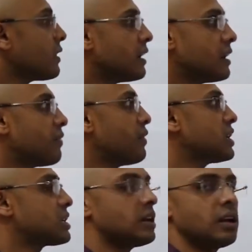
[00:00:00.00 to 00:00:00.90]
the
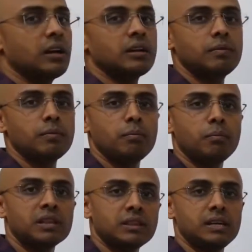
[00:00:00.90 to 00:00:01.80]
definition or
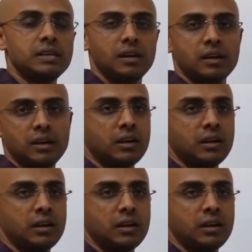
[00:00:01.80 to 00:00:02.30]
method